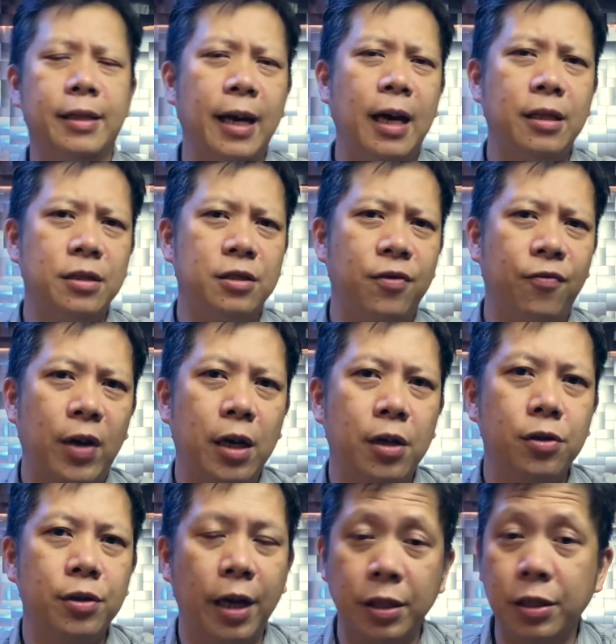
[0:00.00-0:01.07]
that is the
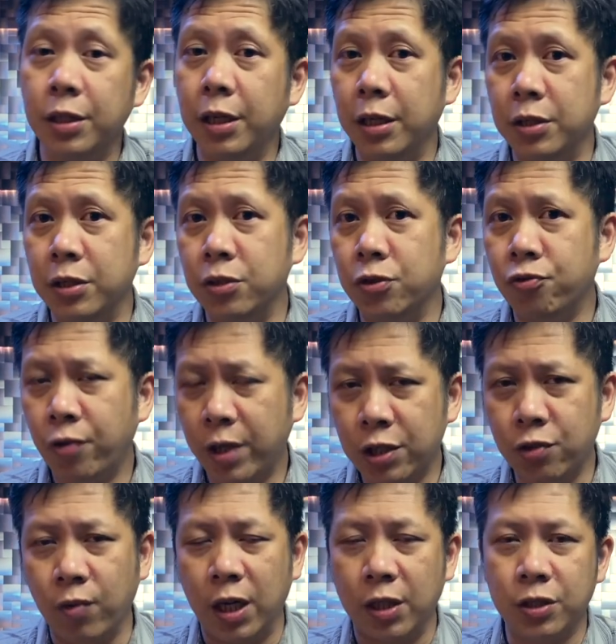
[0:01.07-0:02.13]
Vario nineteen eighteen Trench
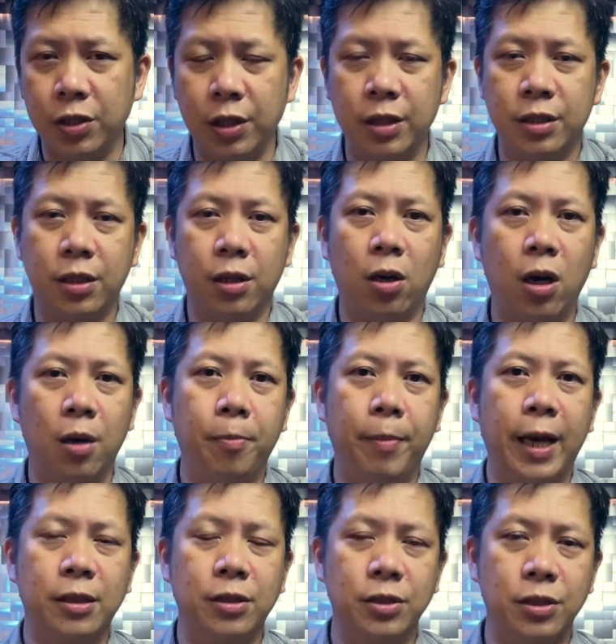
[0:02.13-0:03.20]
watch. It's a
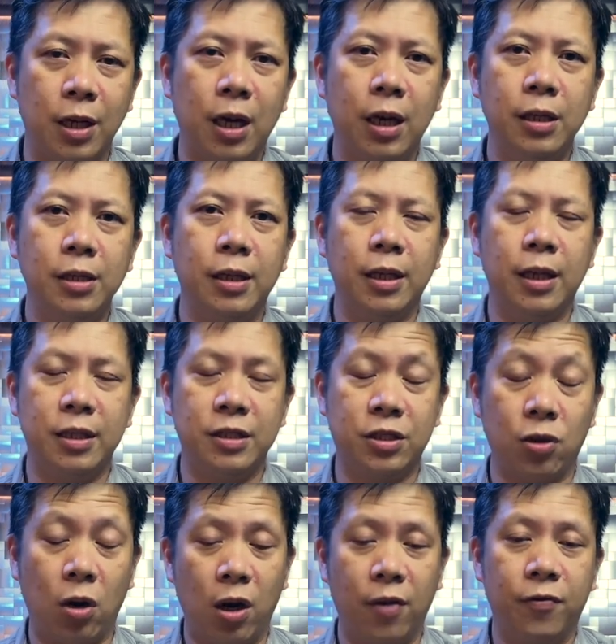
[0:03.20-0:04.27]
compact design that's
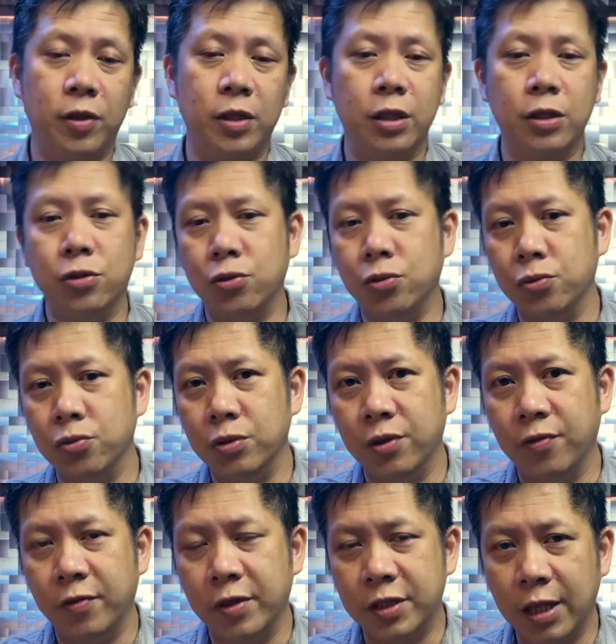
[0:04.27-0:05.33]
offered in two
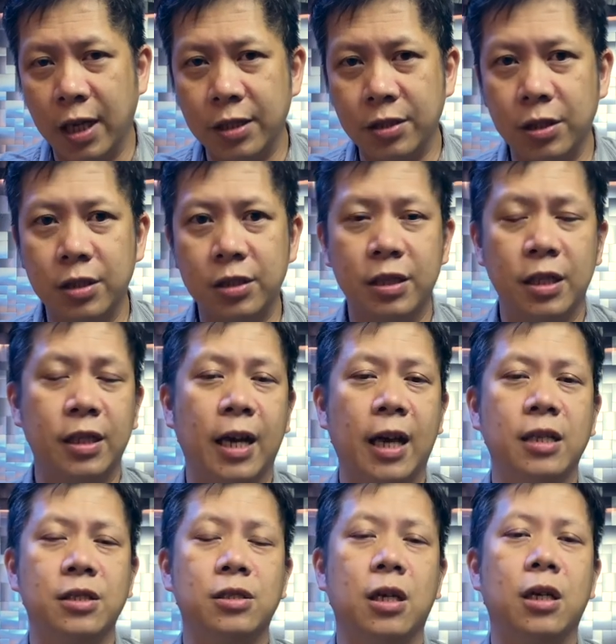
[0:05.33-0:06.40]
different sizes. It
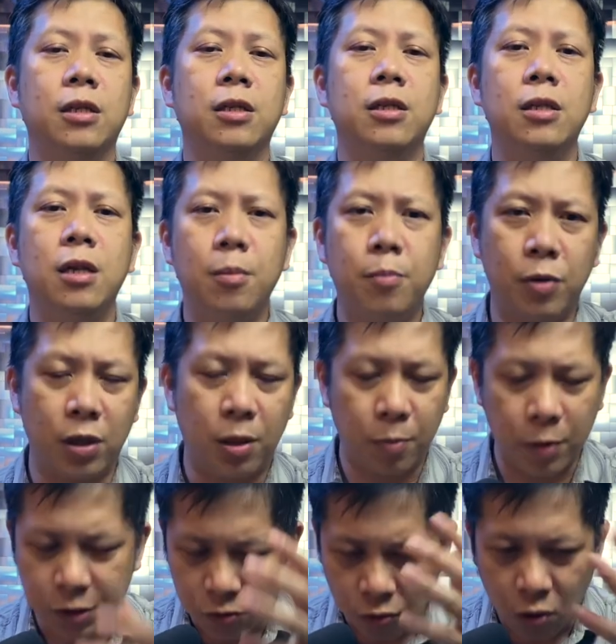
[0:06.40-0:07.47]
has a number, a
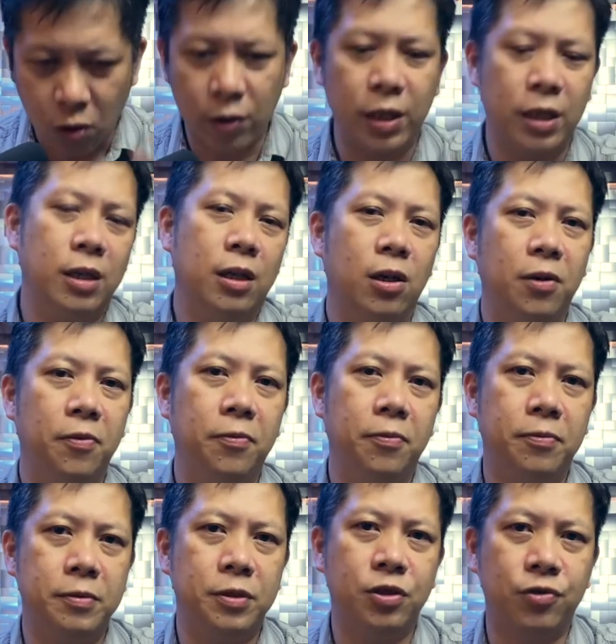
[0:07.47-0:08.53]
plethora of
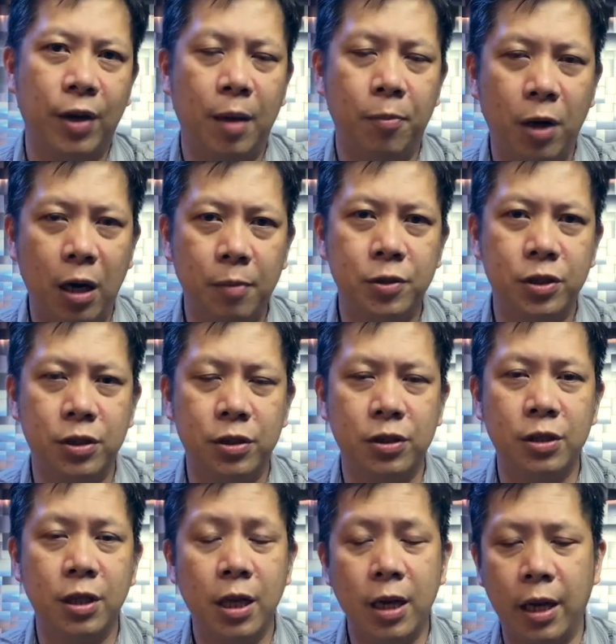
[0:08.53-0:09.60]
strap
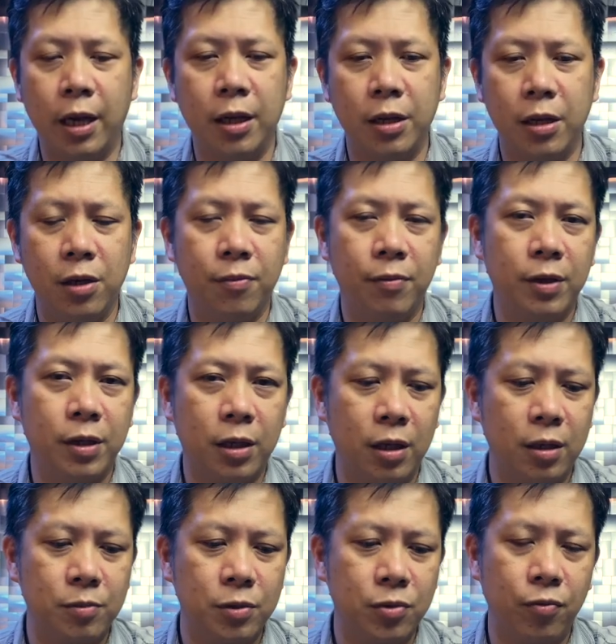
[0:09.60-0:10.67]
options, and even
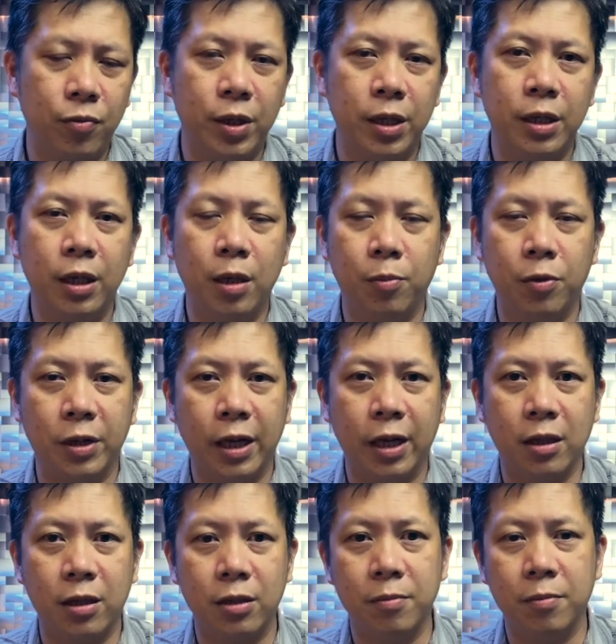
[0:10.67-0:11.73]
comes with a
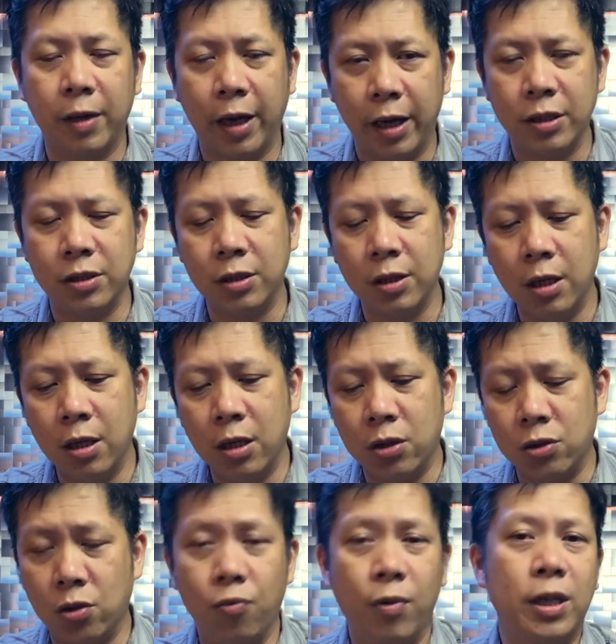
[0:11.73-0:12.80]
protective case.
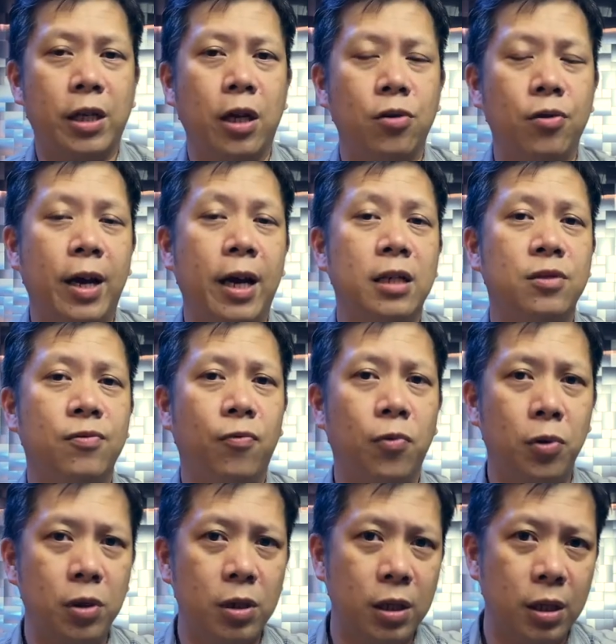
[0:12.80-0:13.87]
So what can you ask
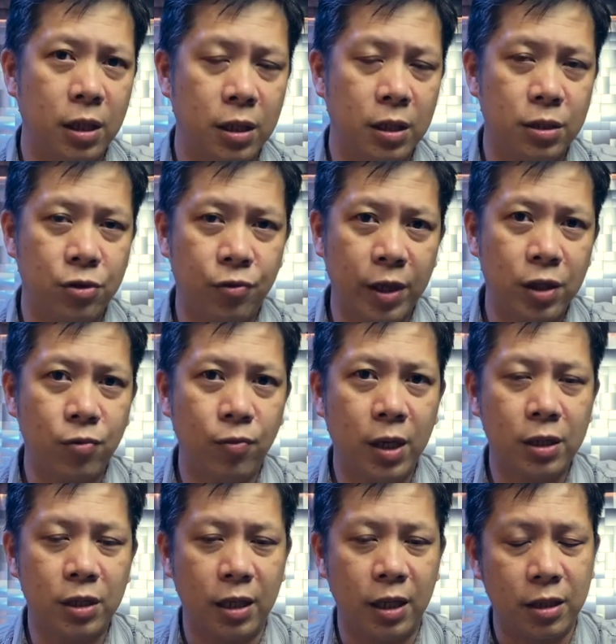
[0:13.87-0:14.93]
for in a trench
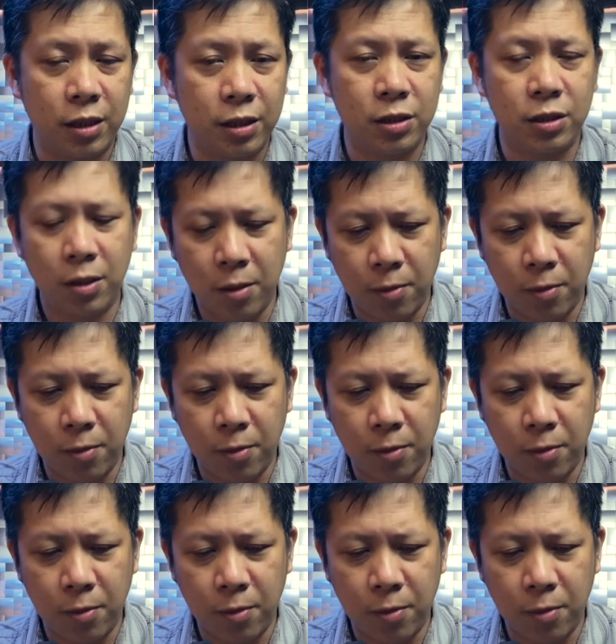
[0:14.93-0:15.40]
watch at this